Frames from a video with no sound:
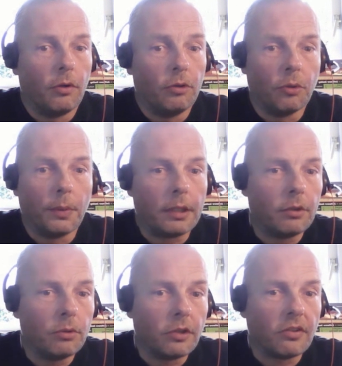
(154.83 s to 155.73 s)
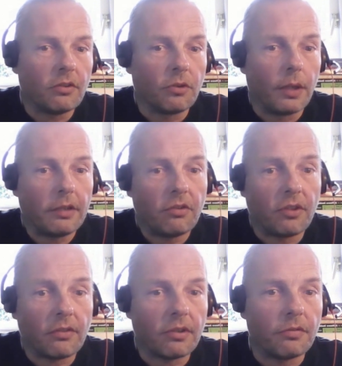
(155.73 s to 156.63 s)
doing unit integration
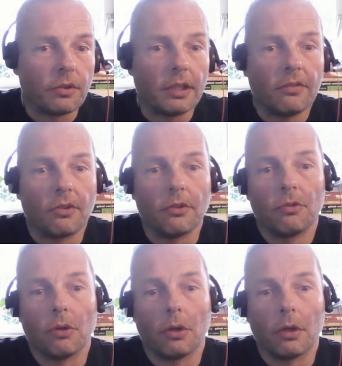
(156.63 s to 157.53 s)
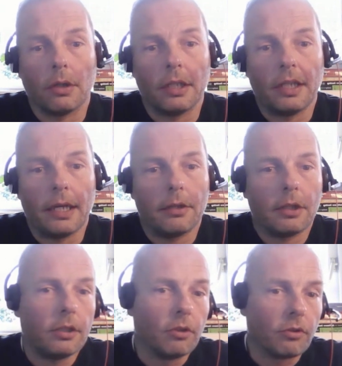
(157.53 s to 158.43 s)
testing, for instance, or
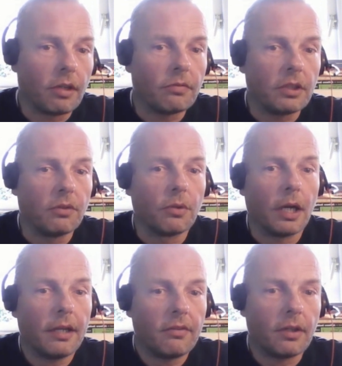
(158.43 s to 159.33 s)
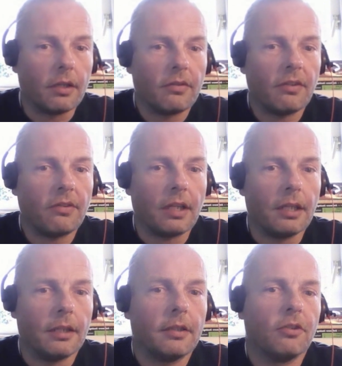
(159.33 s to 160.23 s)
they're not having the right testing
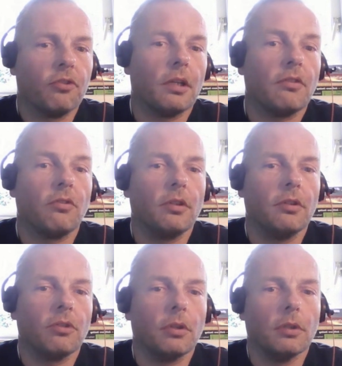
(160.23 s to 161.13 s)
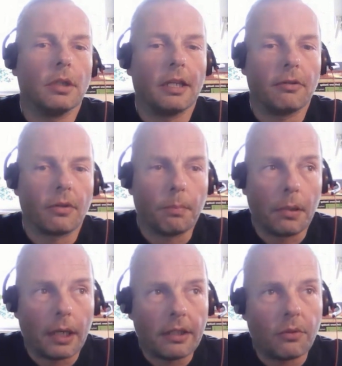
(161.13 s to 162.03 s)
strategy, so you cannot
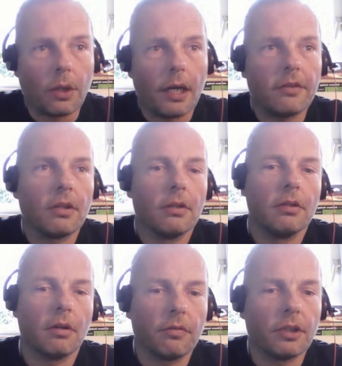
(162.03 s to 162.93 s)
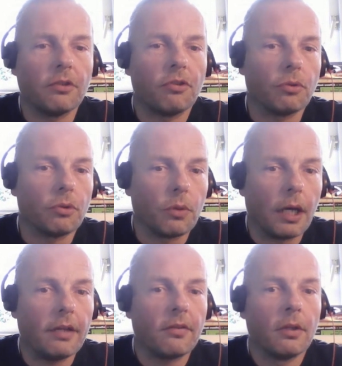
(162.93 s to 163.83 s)
apply the right coverage on
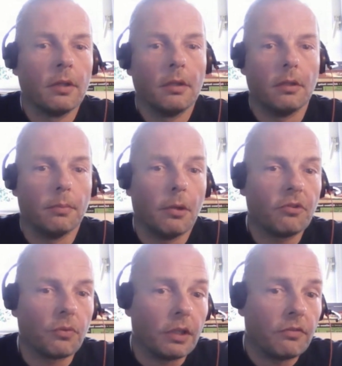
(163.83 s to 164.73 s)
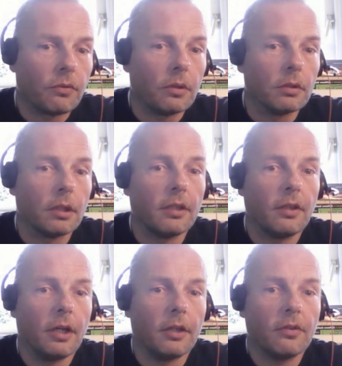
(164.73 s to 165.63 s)
the most
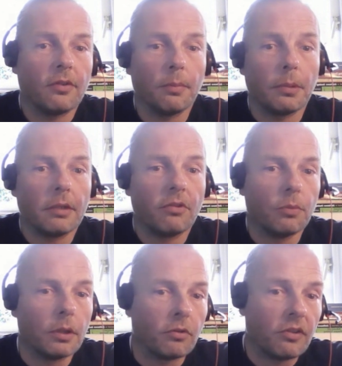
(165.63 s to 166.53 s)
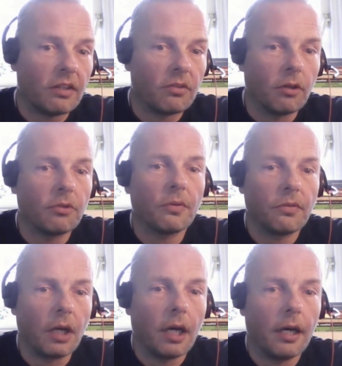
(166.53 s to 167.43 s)
riskful subjects. You want to test those with
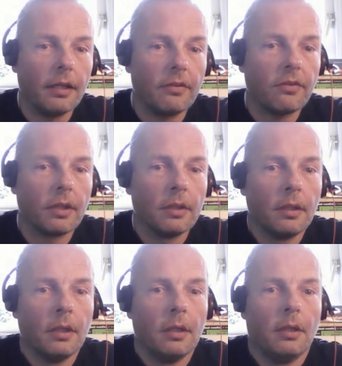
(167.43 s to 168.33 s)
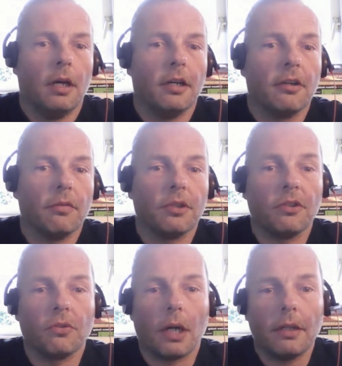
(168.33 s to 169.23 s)
the highest
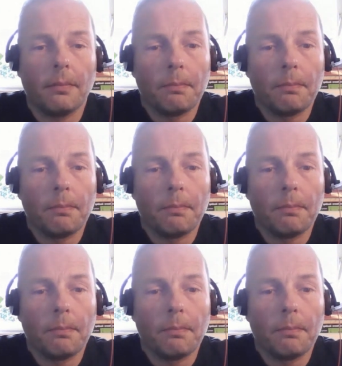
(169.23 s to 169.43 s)
coverage, right?